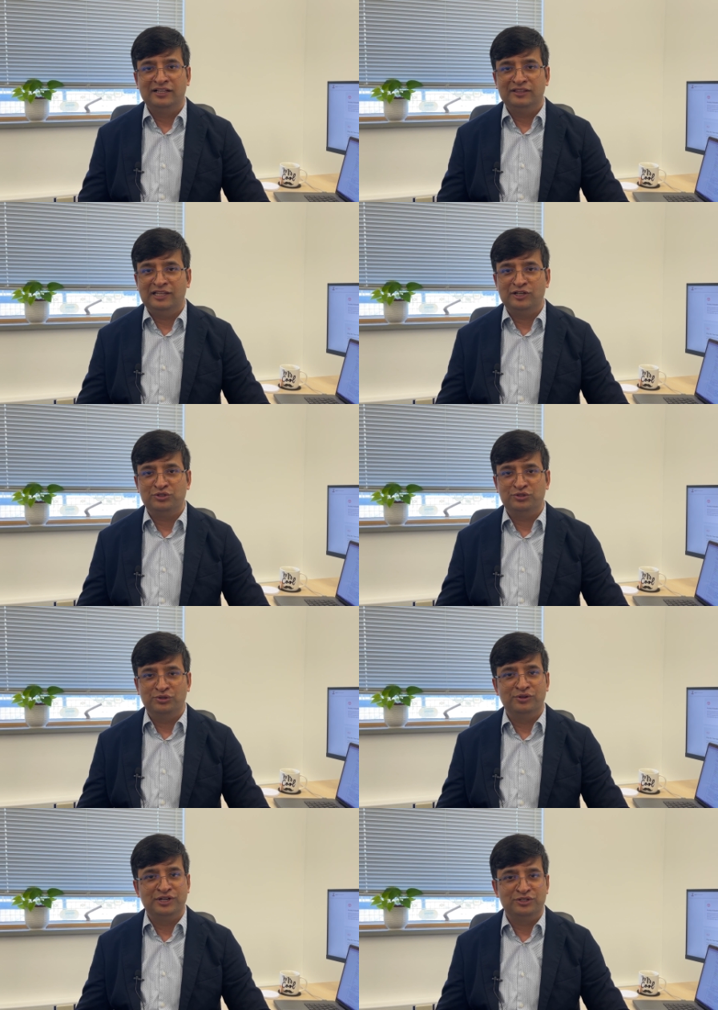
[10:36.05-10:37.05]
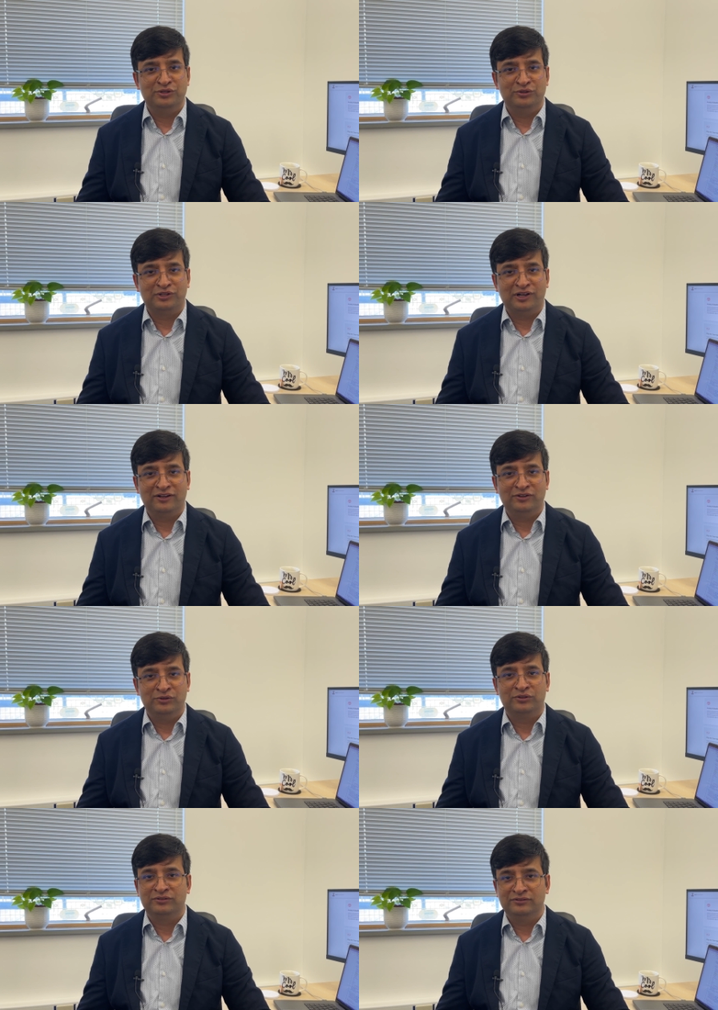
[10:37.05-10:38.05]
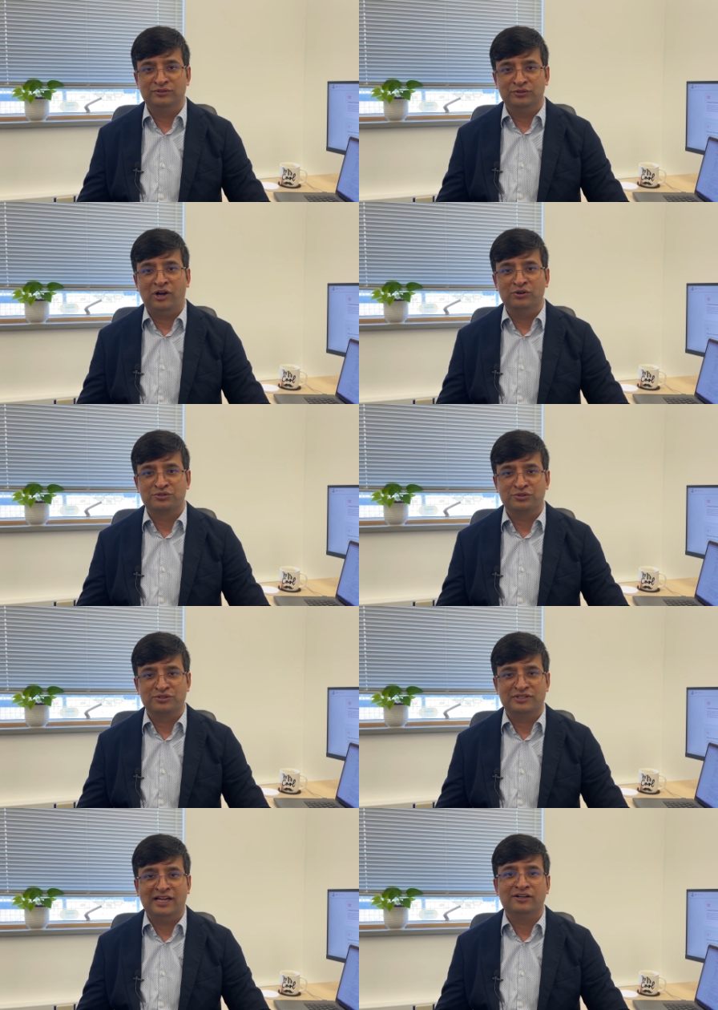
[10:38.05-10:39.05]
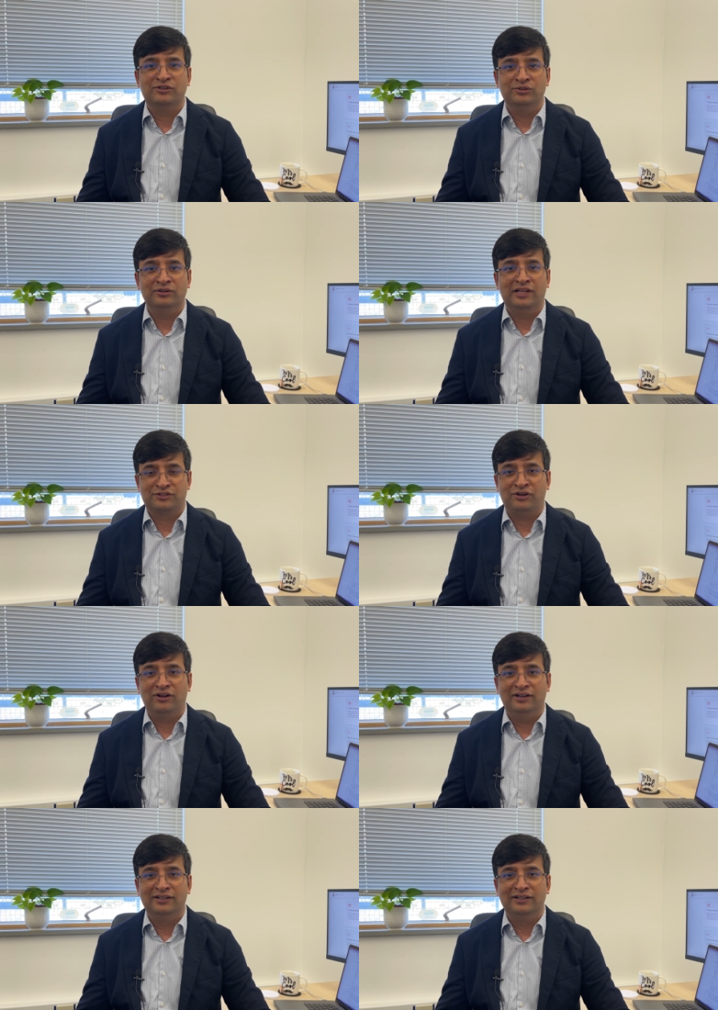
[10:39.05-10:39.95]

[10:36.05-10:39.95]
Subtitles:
Then you don't need to look to outsource that role at all.